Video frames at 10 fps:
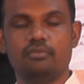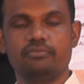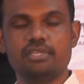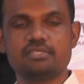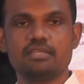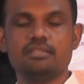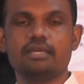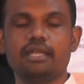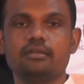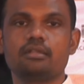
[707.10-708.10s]
We seen
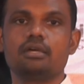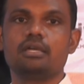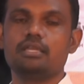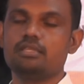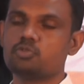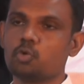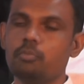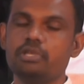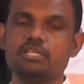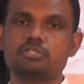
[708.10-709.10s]
that in so
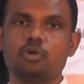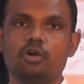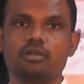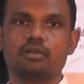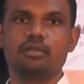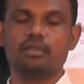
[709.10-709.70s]
many stock